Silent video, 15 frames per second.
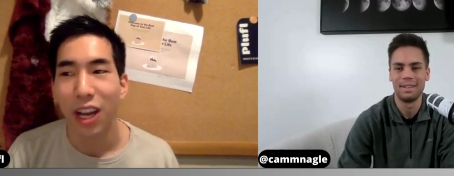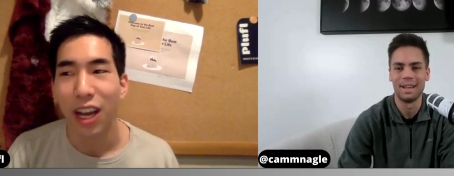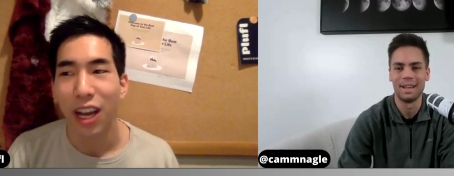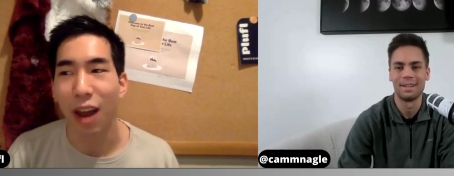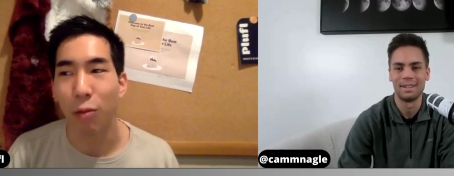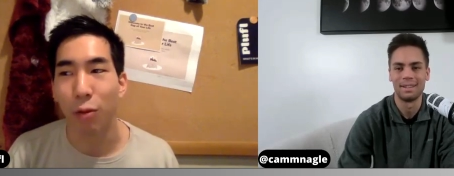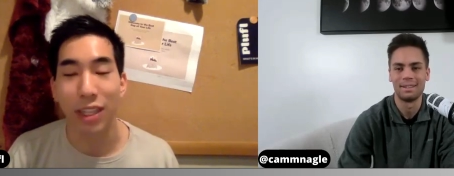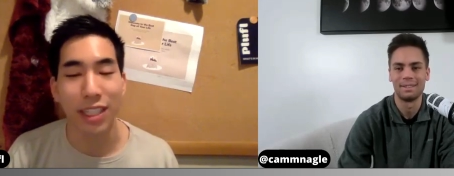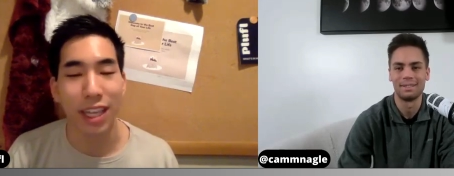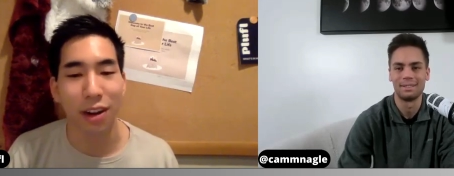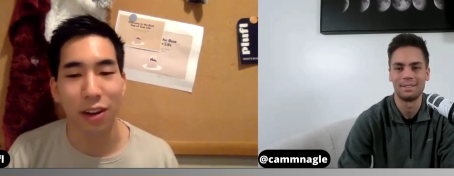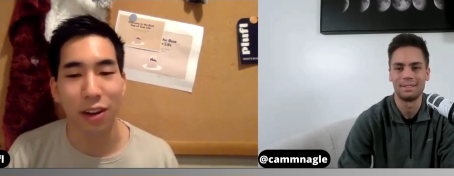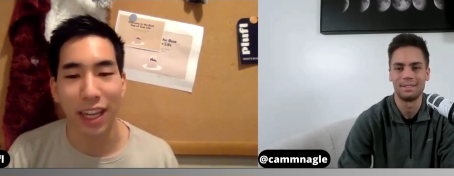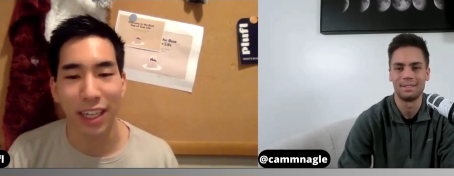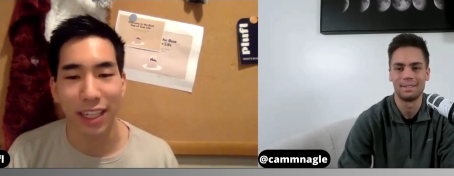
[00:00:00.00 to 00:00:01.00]
Speaker 1: yeah, uh, we set
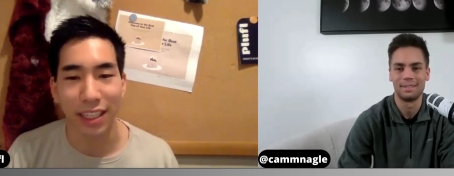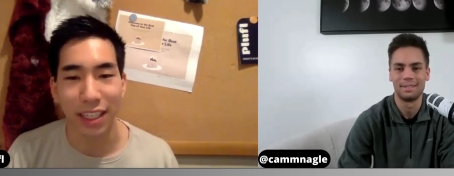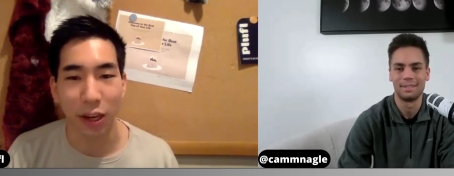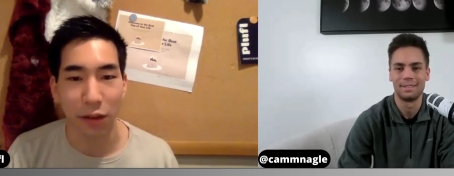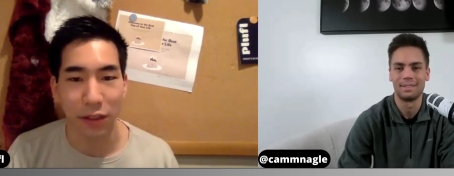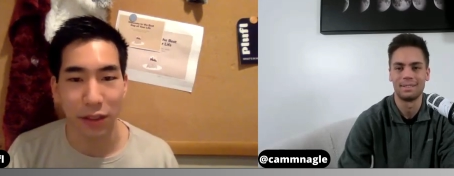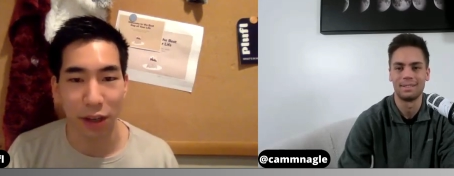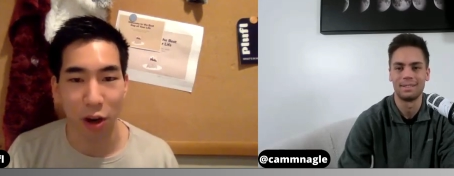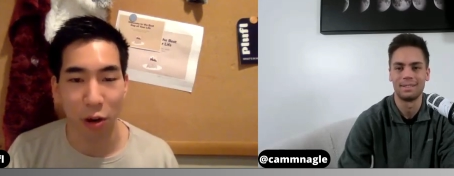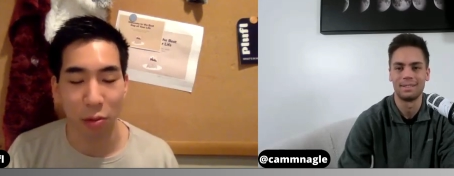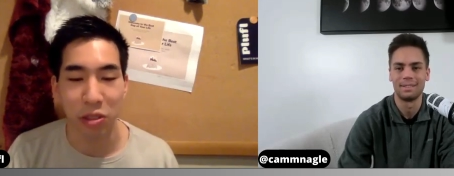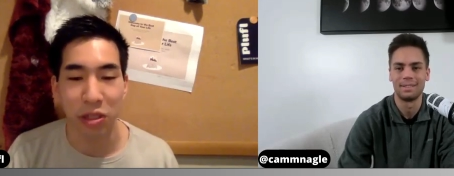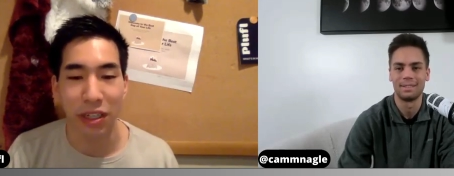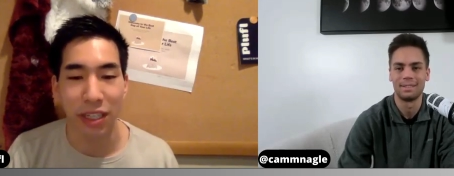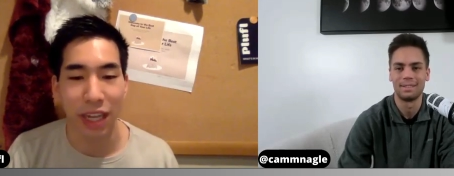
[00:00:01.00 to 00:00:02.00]
our like ourselves an
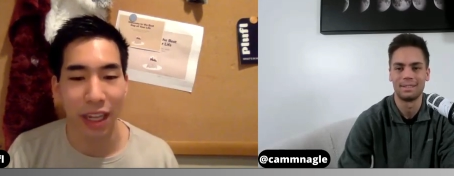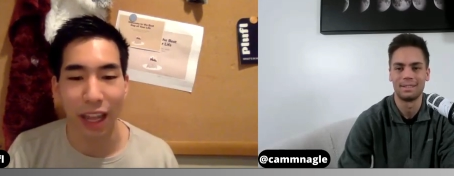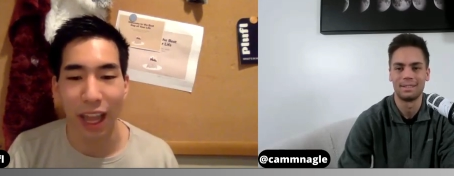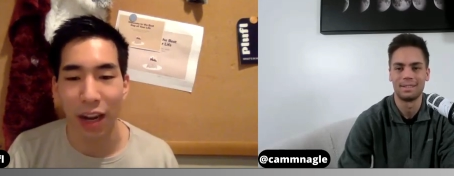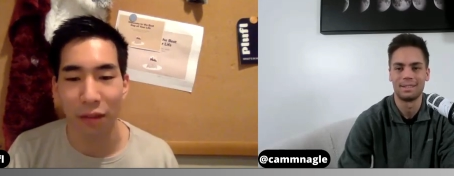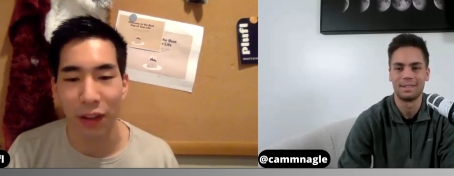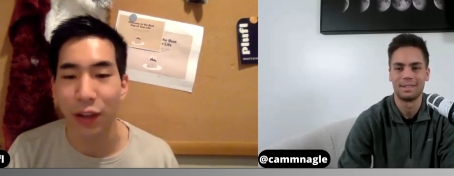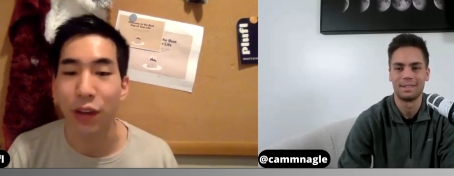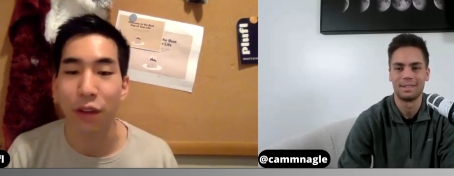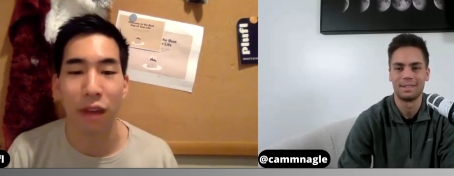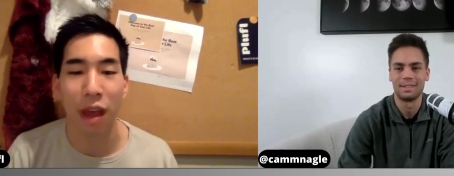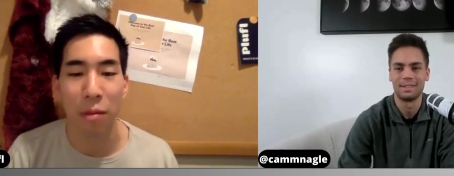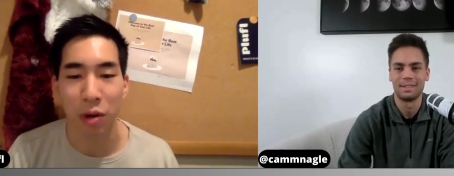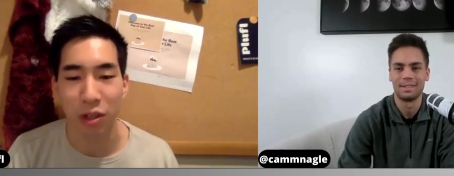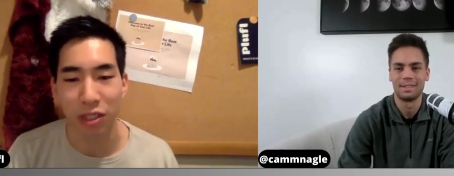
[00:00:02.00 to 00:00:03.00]
arbitrary deadline of like
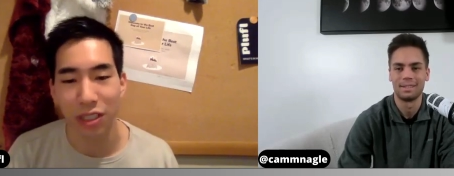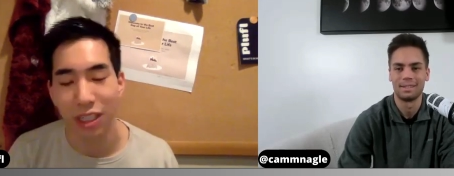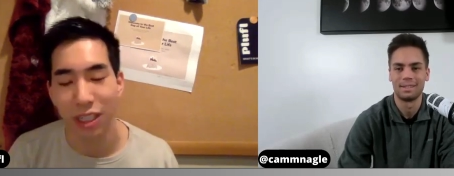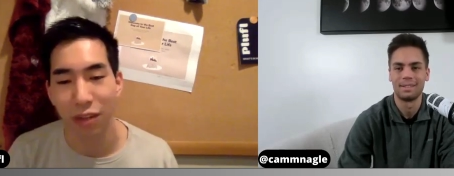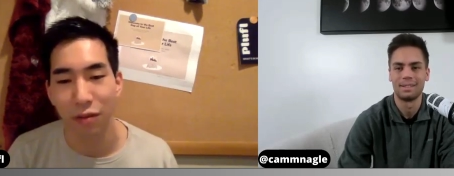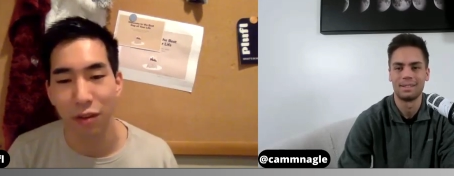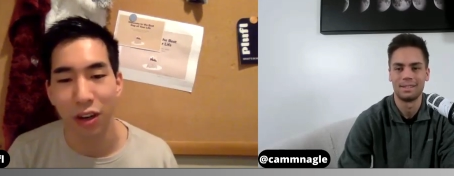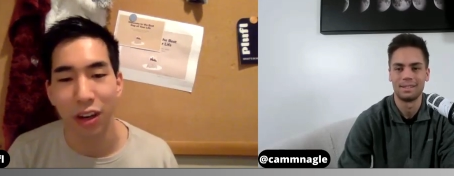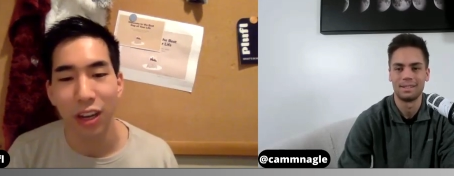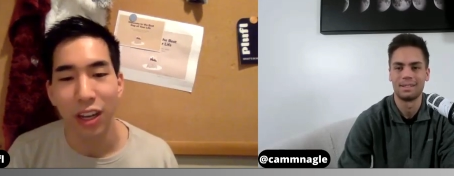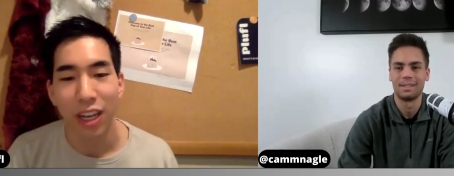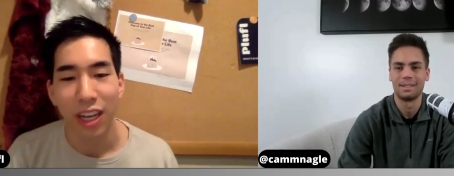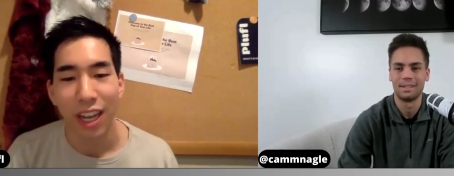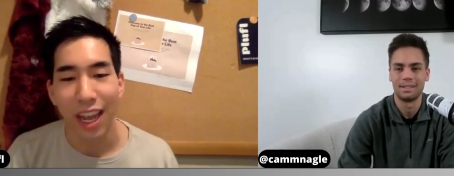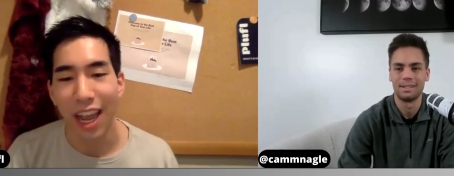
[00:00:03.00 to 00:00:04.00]
November to deliver.
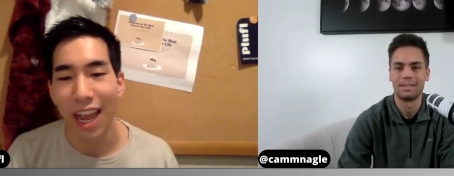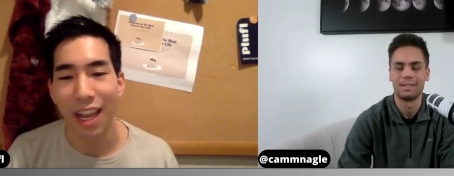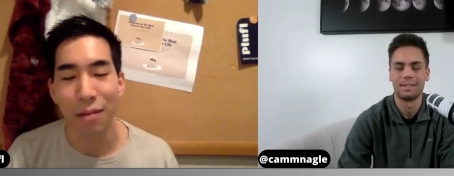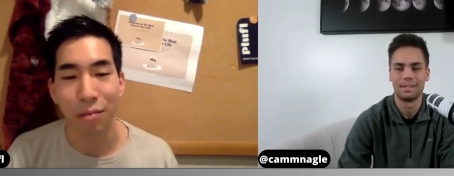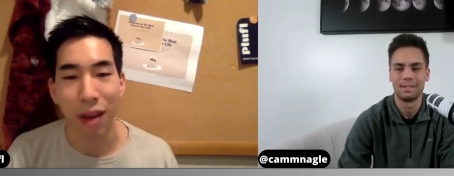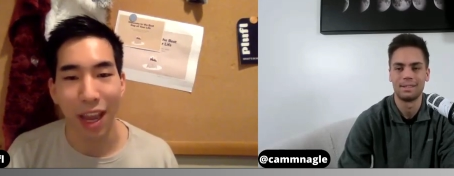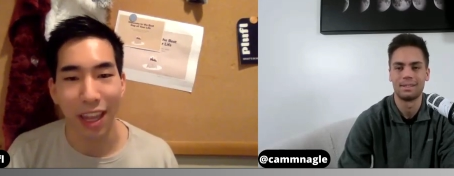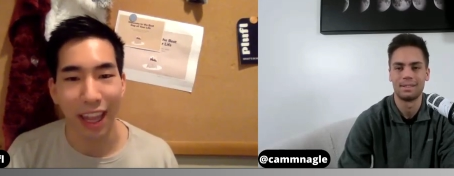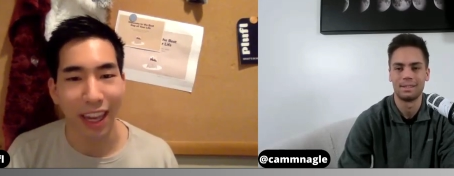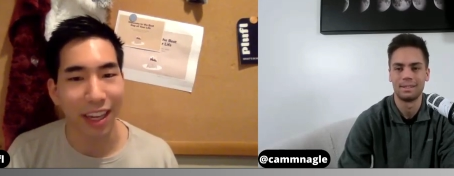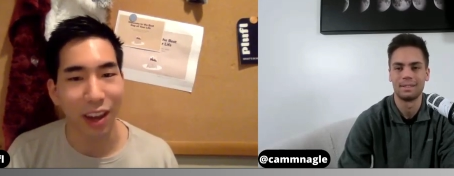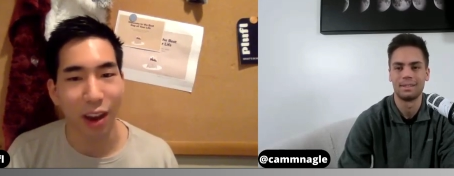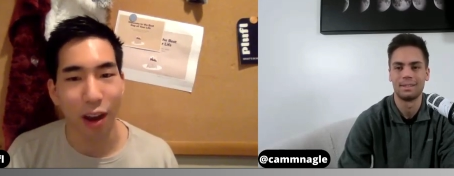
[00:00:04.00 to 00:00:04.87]
And by like